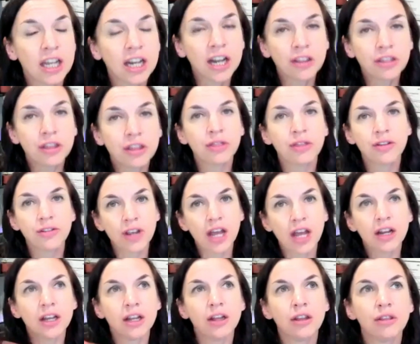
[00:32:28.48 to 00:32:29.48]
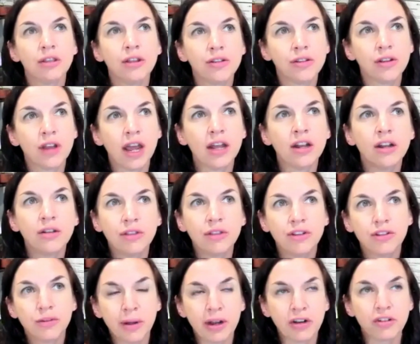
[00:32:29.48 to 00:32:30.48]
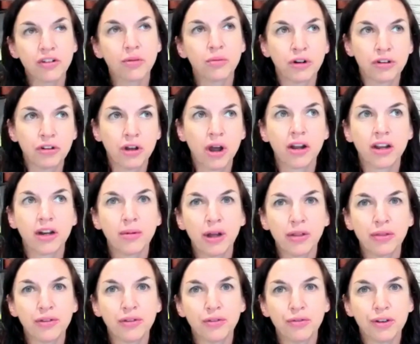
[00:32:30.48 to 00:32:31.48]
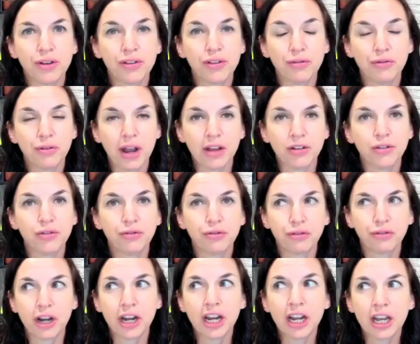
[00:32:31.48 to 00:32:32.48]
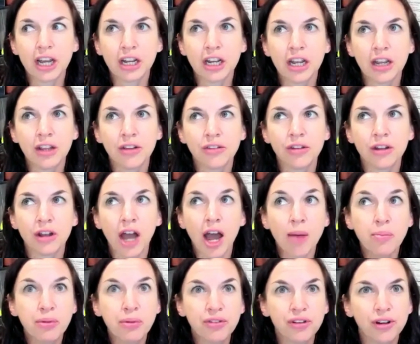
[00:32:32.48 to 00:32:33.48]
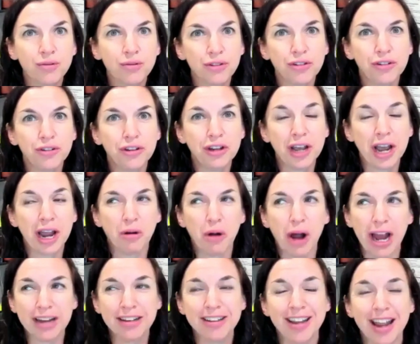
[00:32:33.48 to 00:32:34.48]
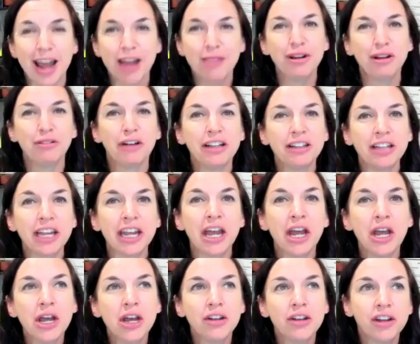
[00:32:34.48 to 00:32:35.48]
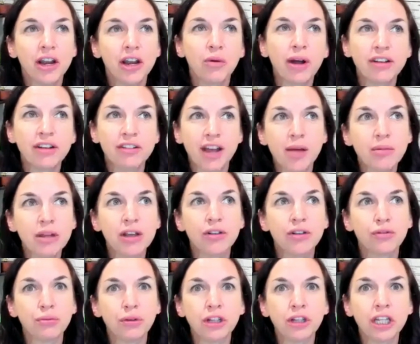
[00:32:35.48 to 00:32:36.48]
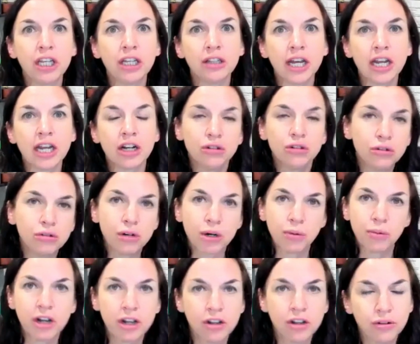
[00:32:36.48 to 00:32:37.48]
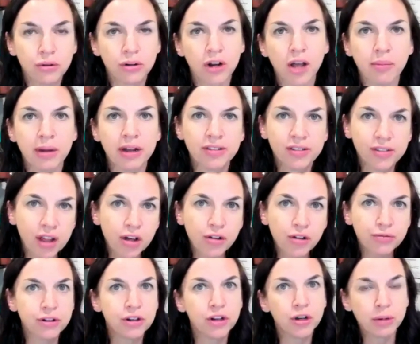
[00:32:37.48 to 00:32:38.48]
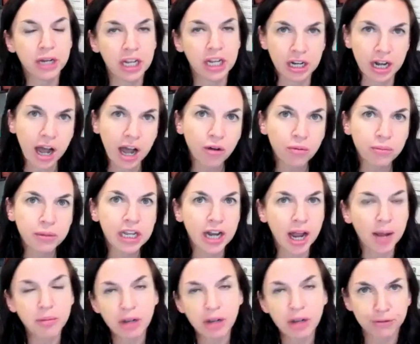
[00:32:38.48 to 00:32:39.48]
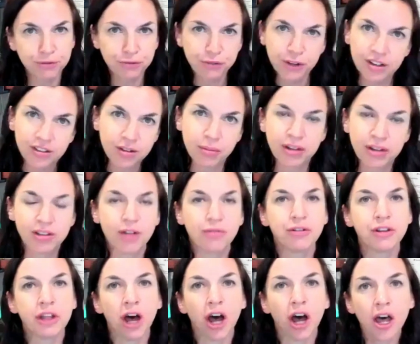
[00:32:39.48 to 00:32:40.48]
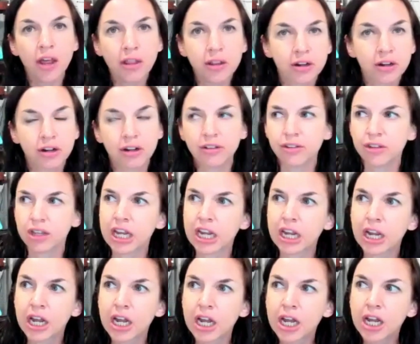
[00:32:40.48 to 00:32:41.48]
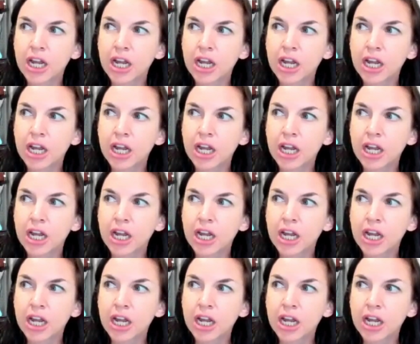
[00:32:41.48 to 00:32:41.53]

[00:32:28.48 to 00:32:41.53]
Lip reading: And I think this end of the spectrum we're talking about, this fix it fast Fran is opposite of DIY Debbie, right? Like DIY Debbie is really like, ooh, I want to do it all myself and nobody can help me and I'm gonna fix it myself. And the other is like,